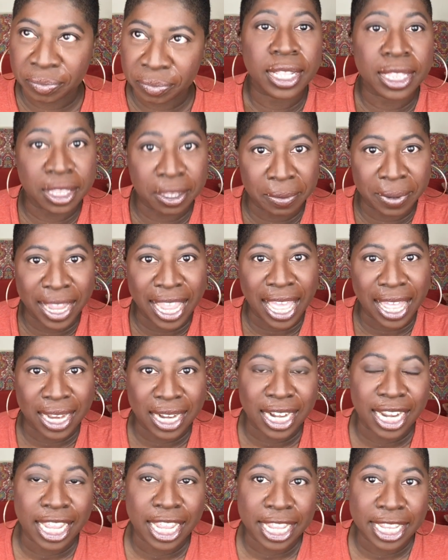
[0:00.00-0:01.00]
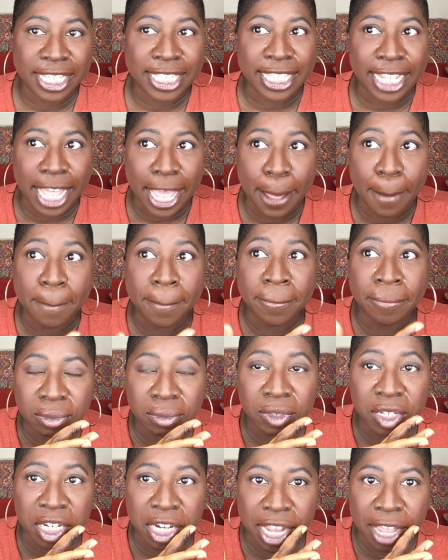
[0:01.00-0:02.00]
The reality is that,
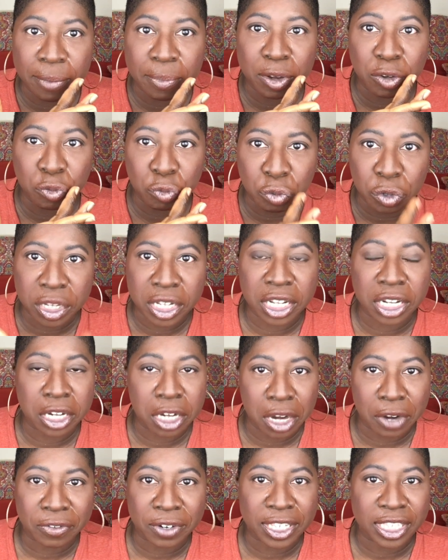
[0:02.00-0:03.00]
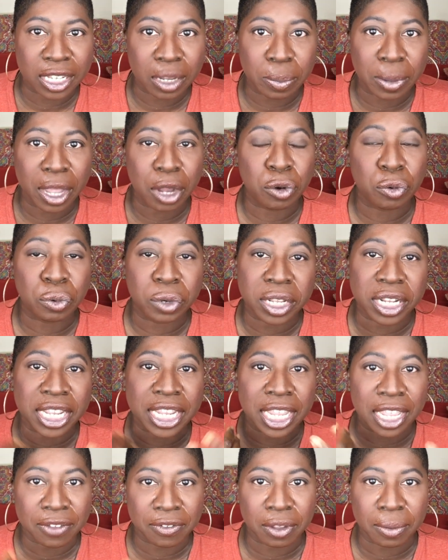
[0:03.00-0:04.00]
you know, I've been really nervous about really
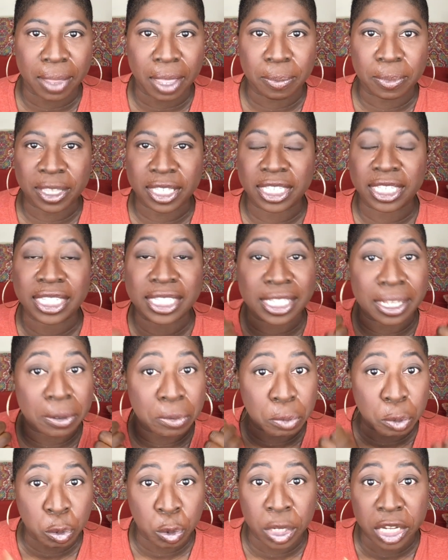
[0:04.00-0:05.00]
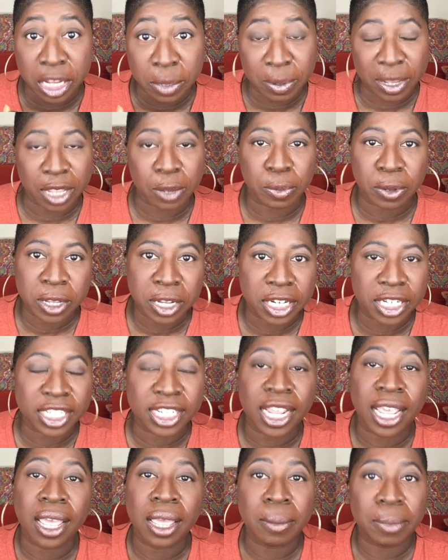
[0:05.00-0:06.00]
giving my business a really big push
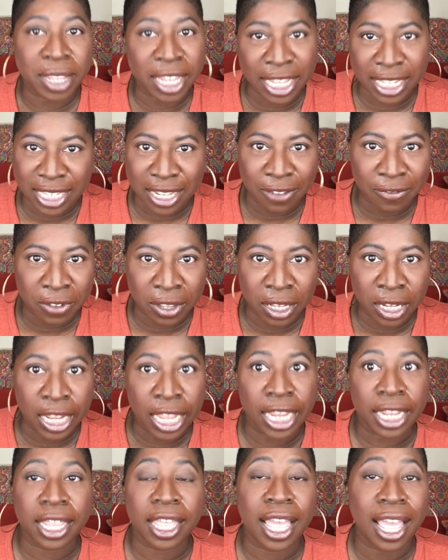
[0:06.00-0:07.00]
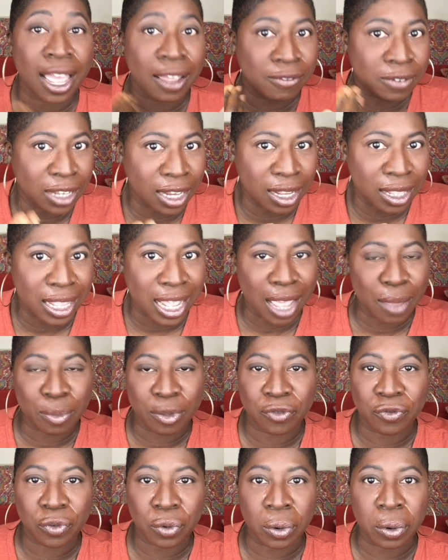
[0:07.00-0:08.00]
because I feel like I've done that
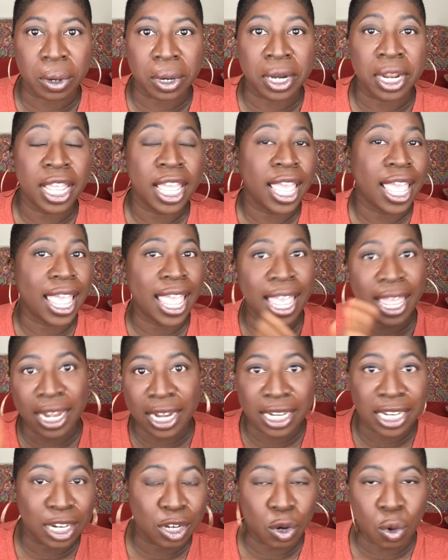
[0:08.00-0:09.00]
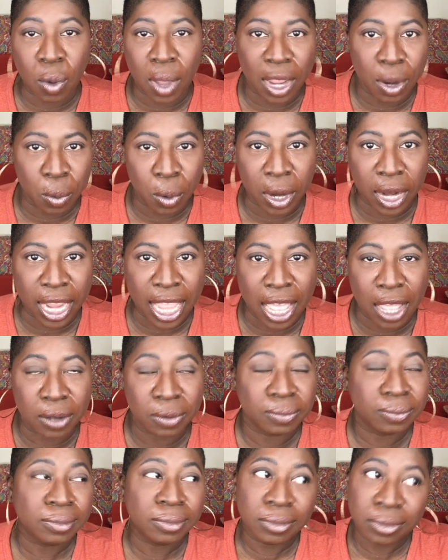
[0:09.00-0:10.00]
before and it didn't quite work out.
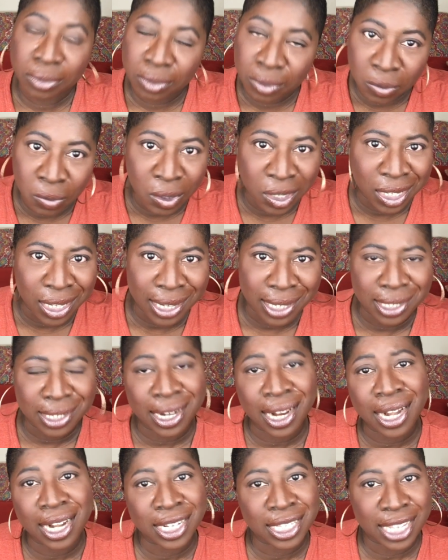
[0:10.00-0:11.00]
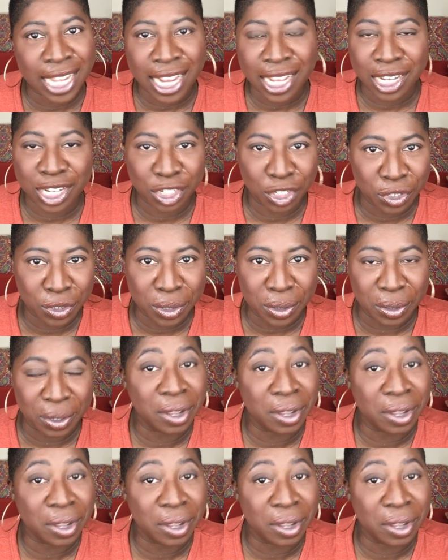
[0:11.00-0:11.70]
Well, that's not exactly true.